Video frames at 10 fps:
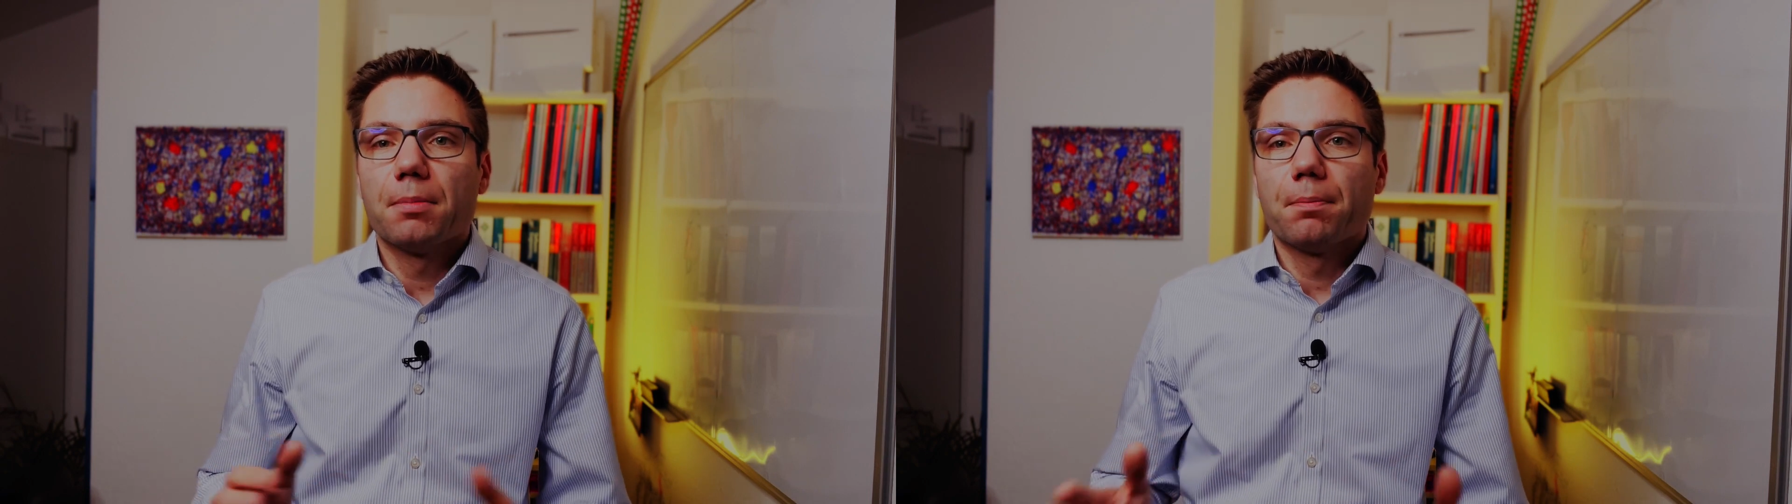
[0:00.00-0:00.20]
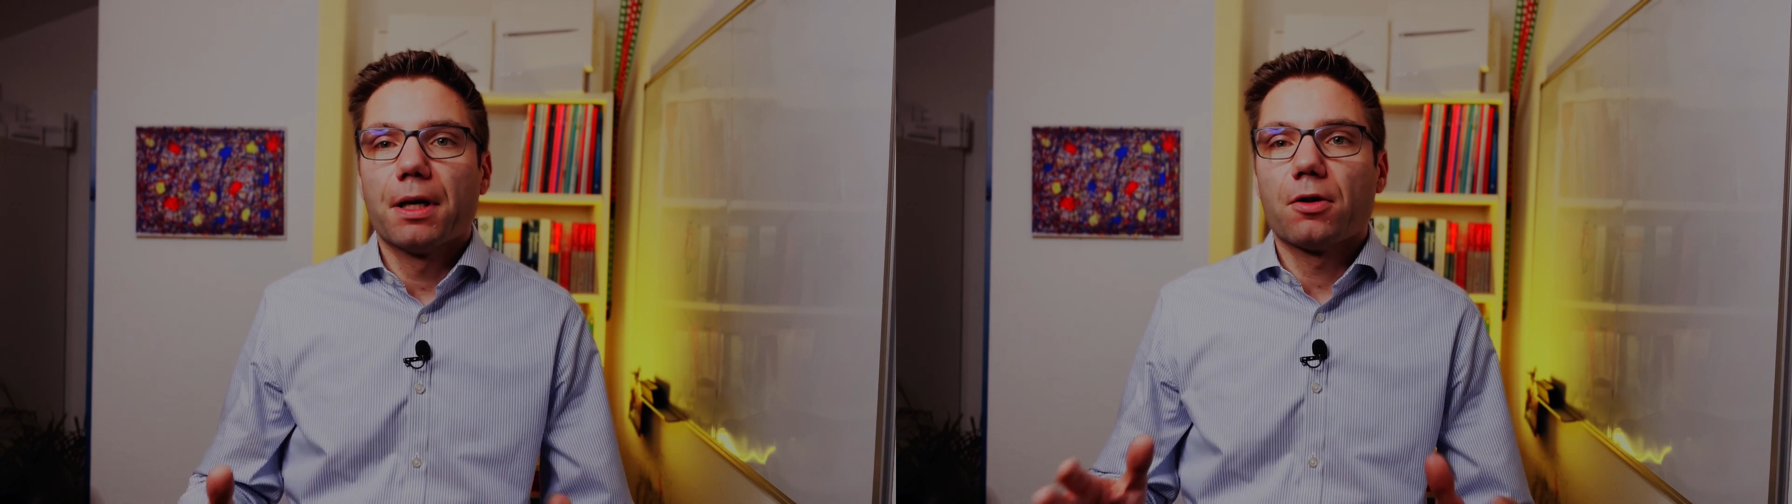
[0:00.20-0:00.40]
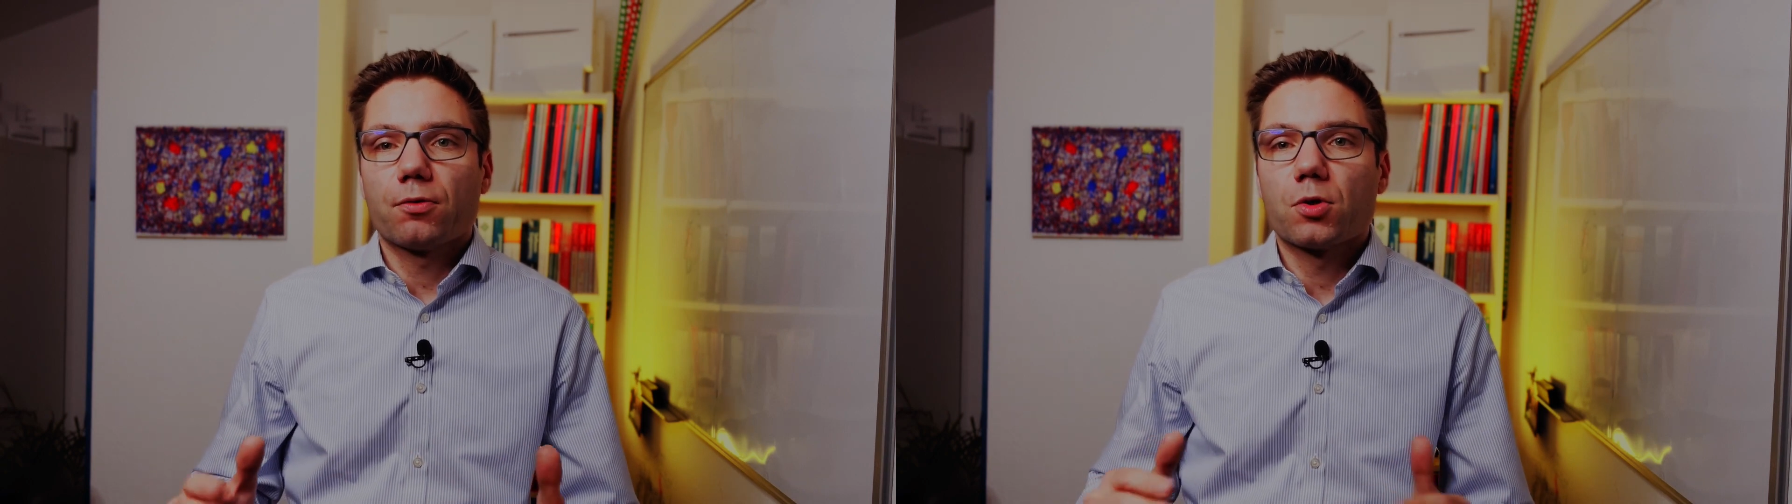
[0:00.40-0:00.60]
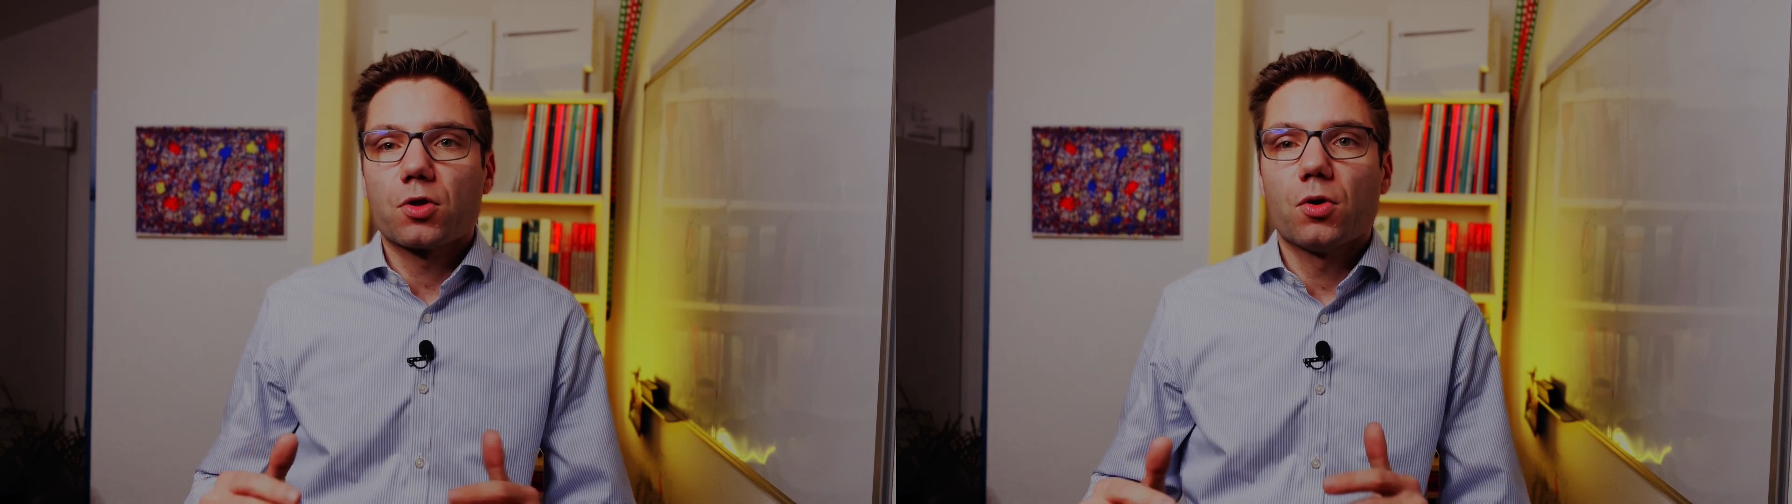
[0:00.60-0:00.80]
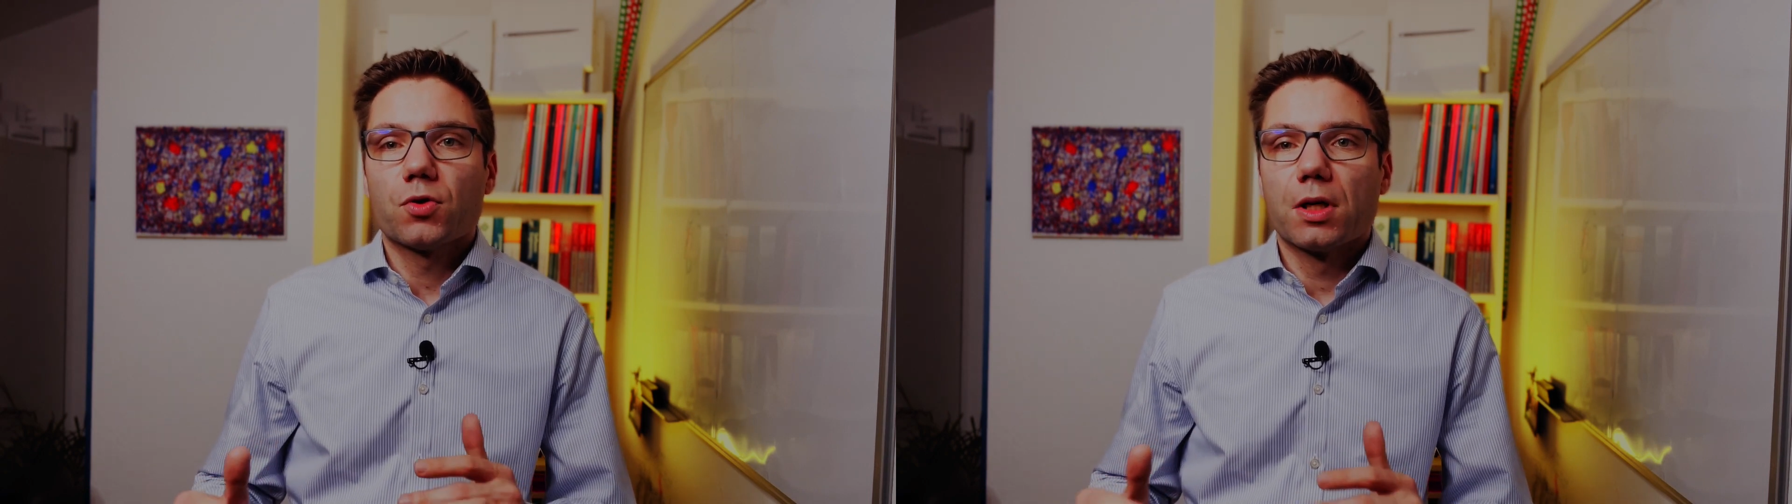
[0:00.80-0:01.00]
but of course
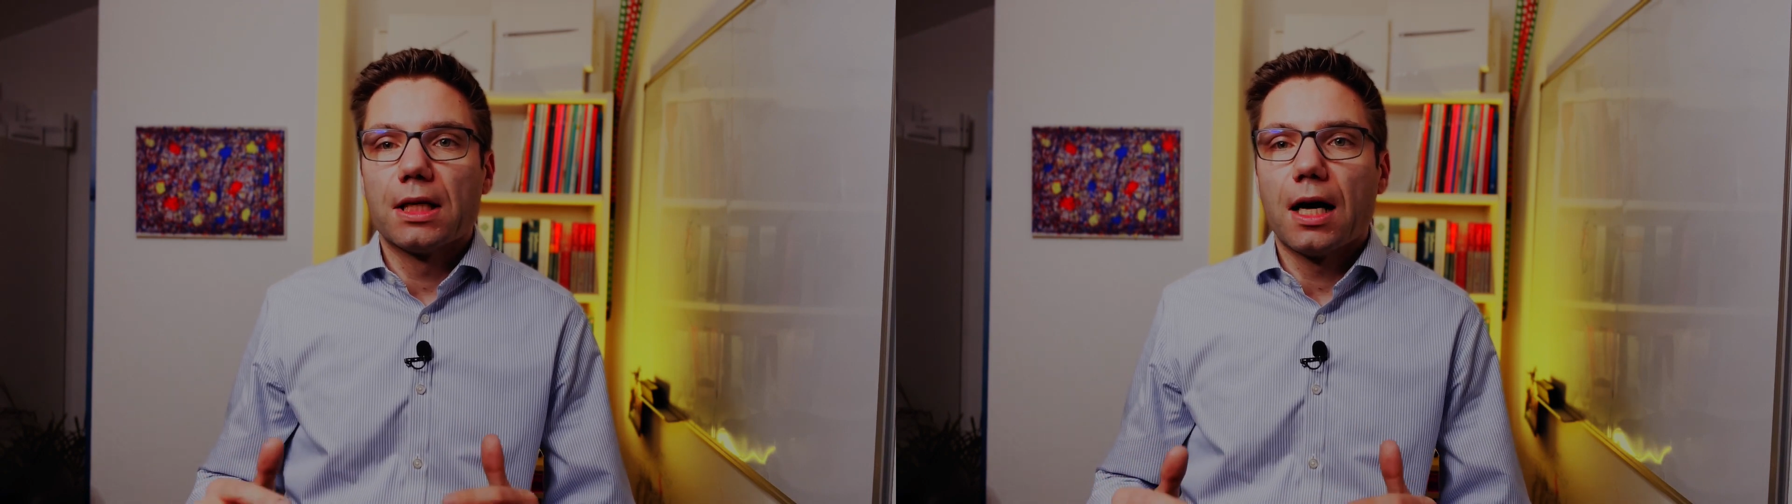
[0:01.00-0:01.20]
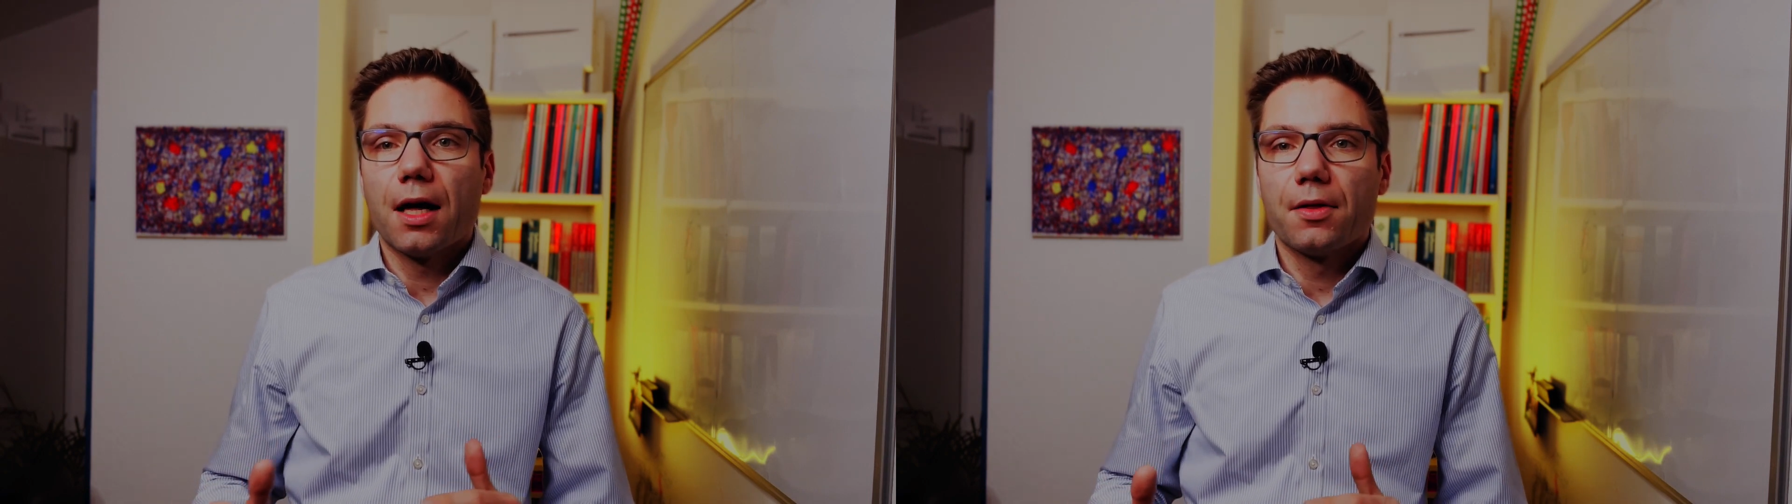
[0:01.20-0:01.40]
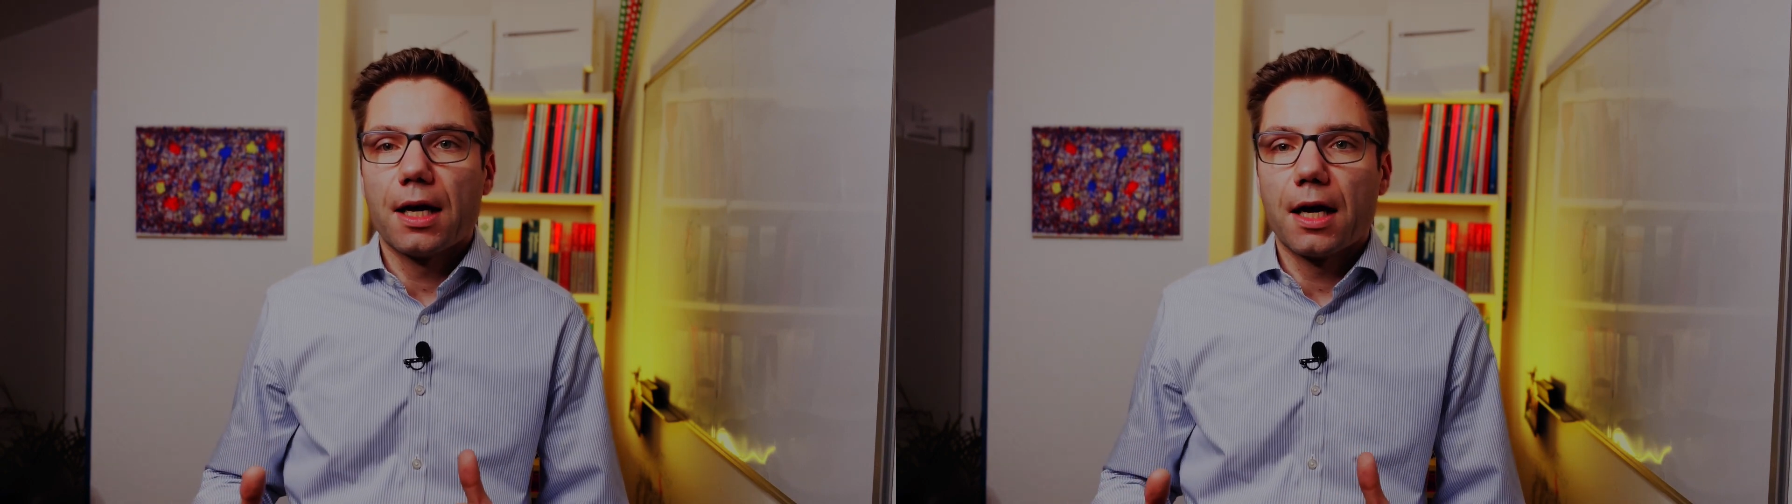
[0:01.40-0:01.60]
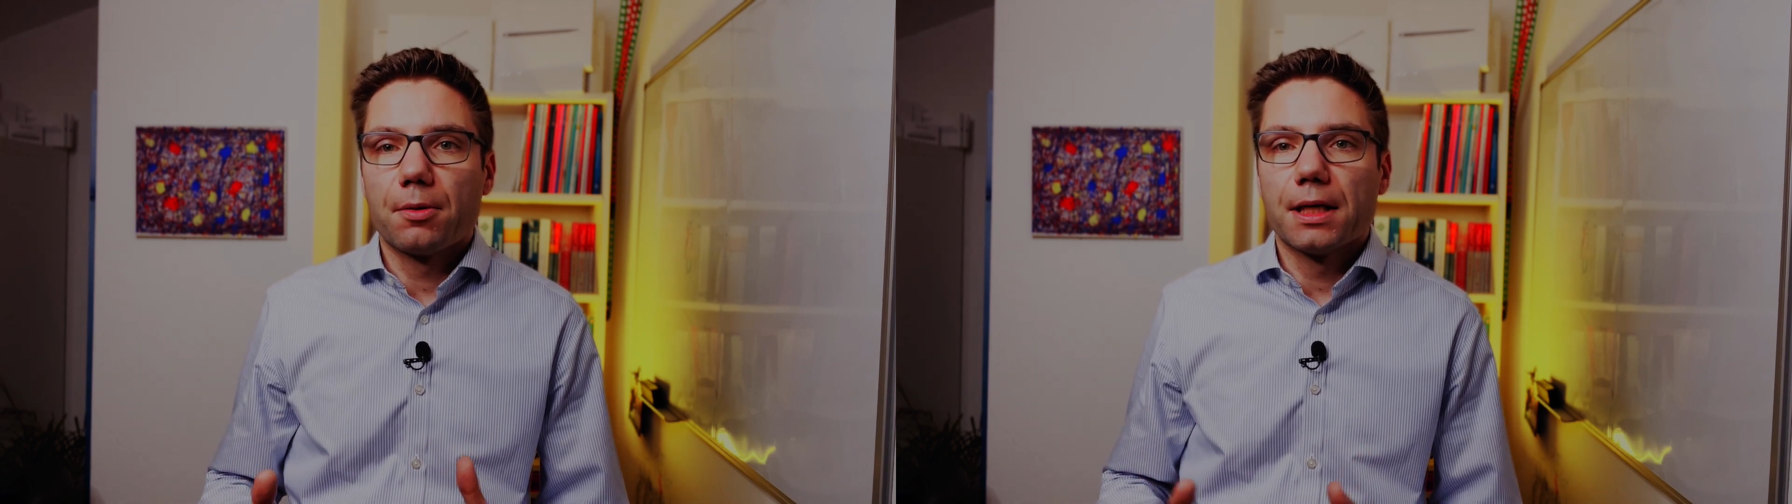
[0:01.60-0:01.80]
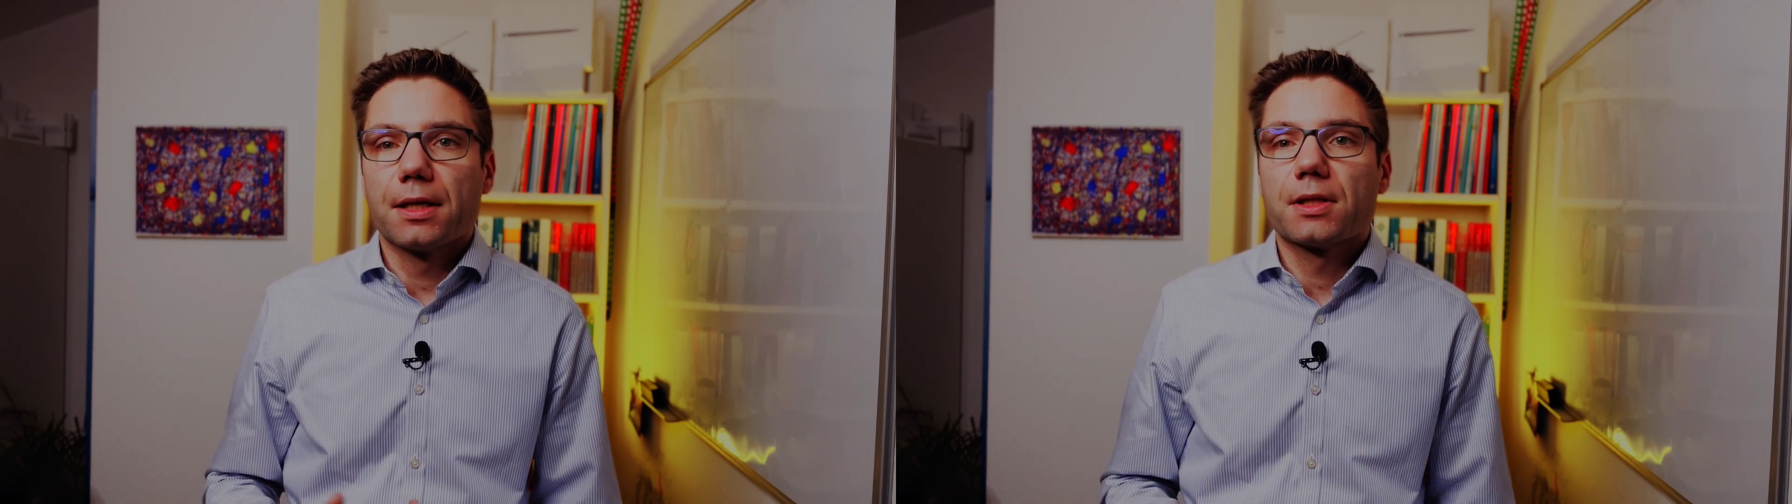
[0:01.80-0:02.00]
also in other
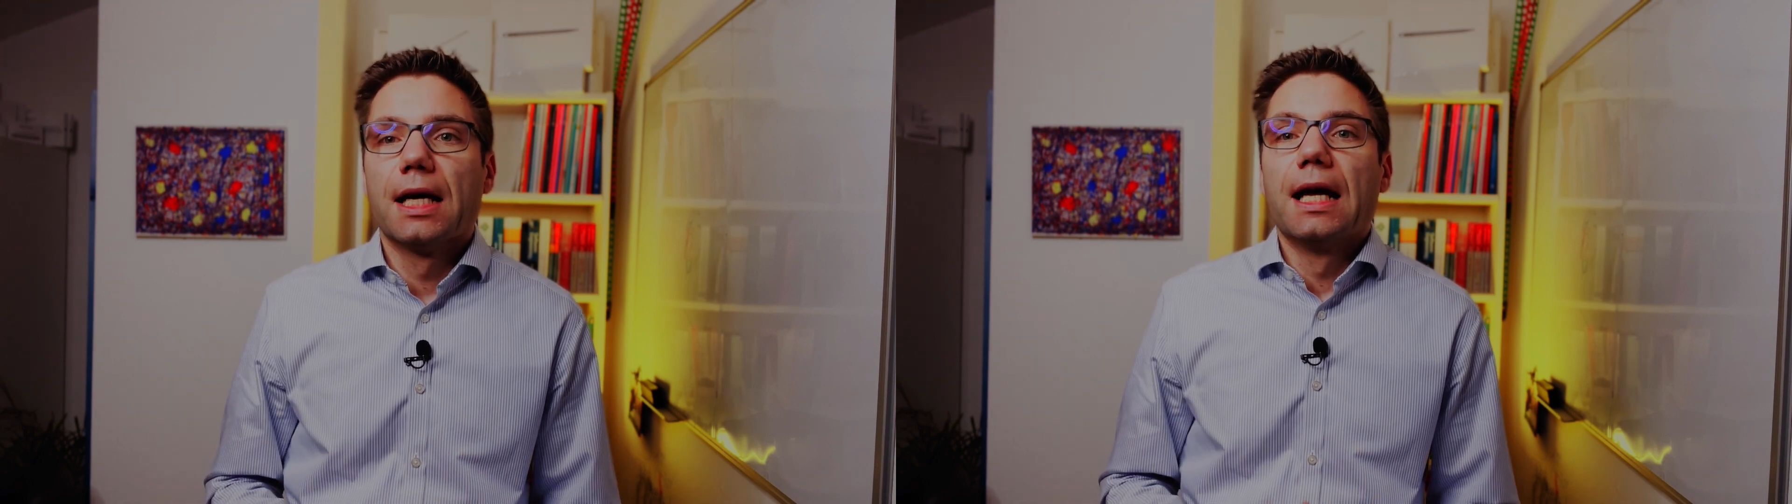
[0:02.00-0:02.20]
areas